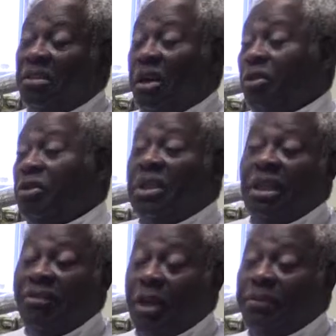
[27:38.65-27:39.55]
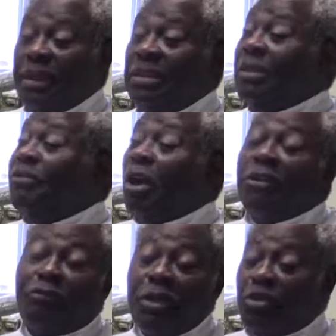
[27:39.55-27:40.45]
God will deliver us. But if
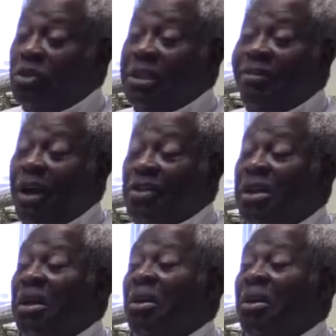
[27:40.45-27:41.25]
God fails to deliver us,